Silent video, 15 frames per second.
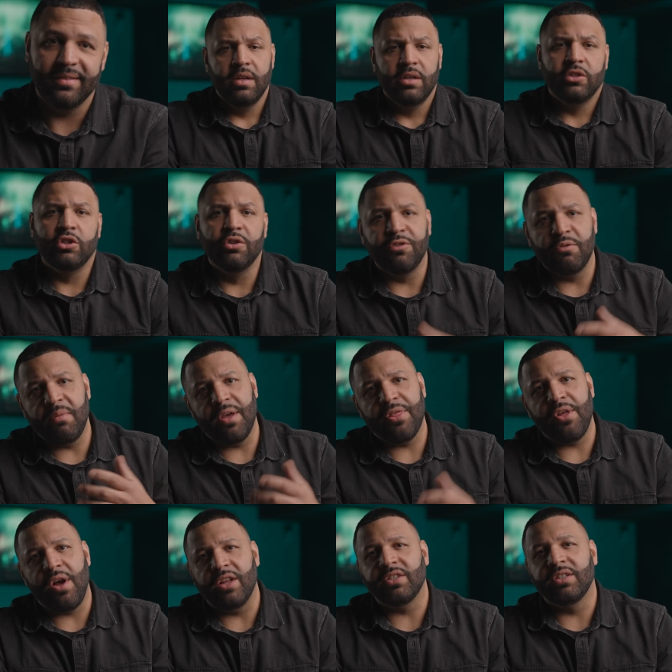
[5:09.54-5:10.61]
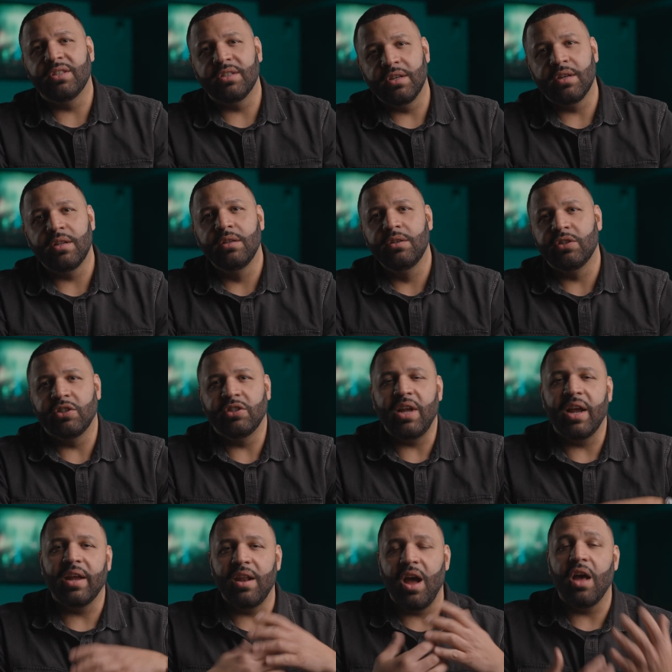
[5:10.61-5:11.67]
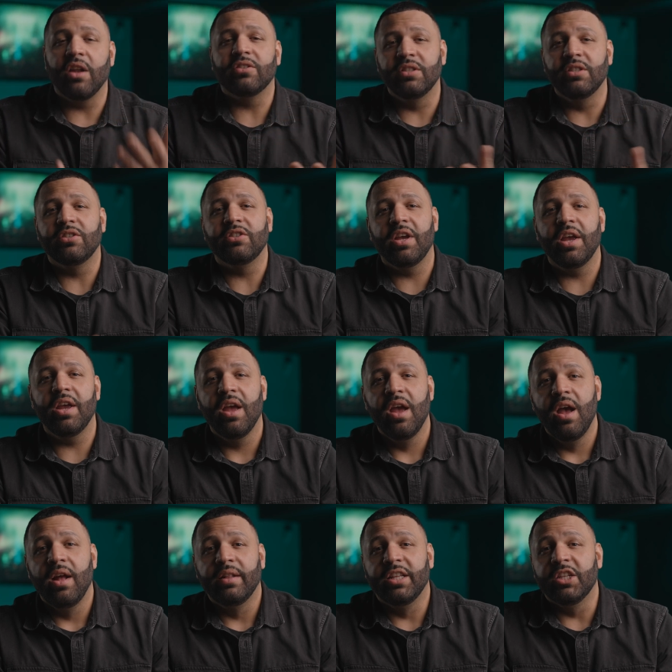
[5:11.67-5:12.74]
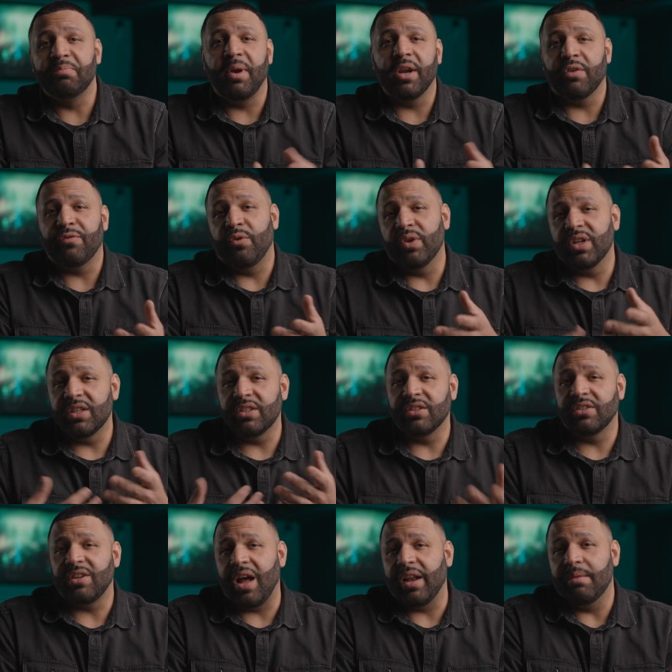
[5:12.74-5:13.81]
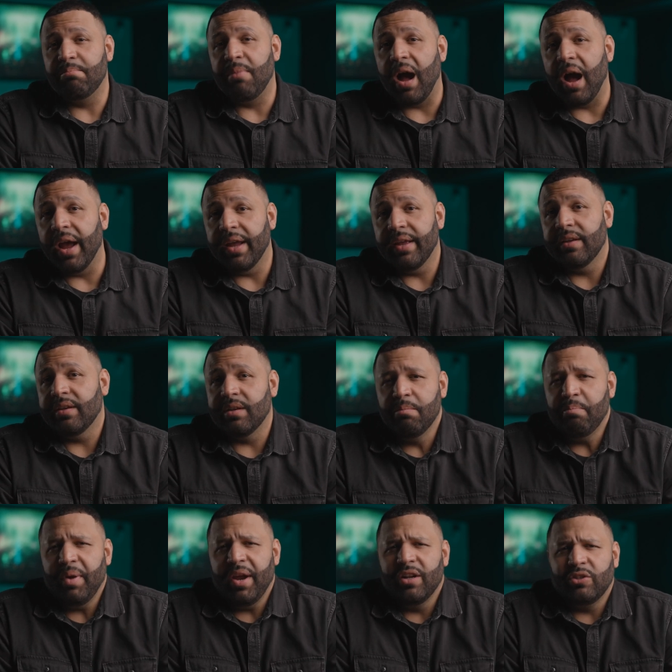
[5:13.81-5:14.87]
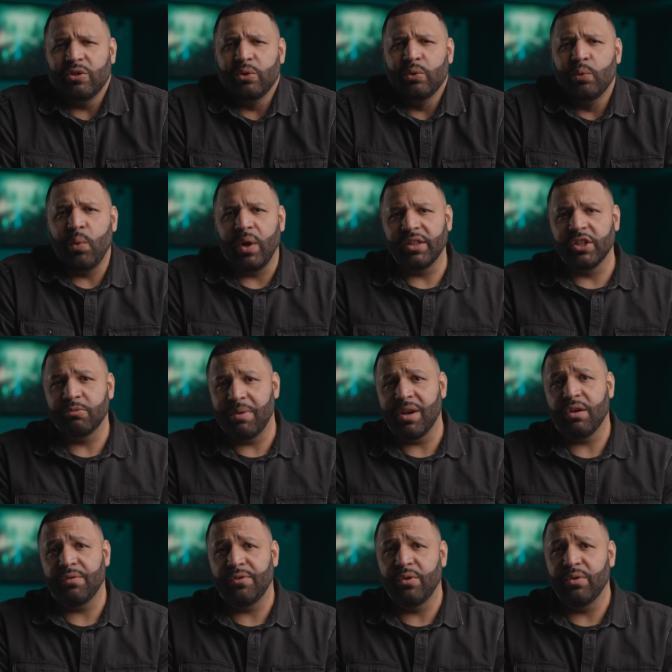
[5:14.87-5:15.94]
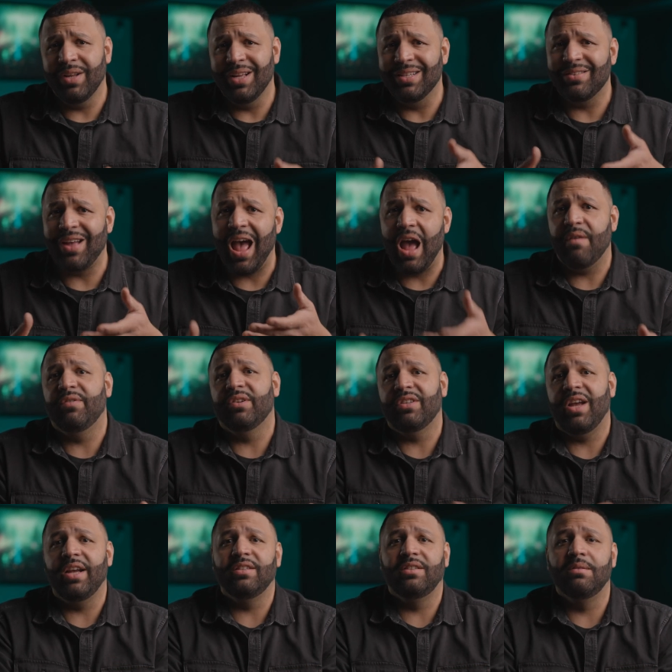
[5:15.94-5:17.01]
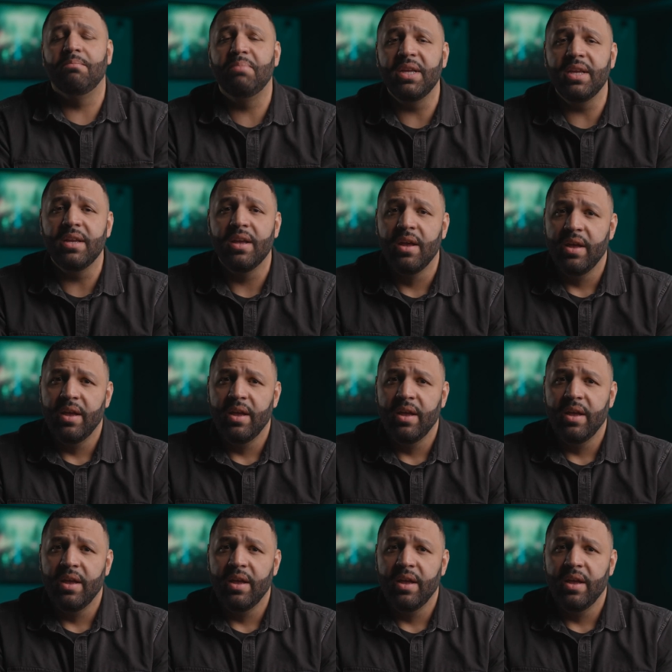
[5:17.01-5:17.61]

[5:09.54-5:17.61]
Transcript: So for my thoughts and conclusions, I can honestly say this microphone is a solid buy compared to what this microphone is advertised to be.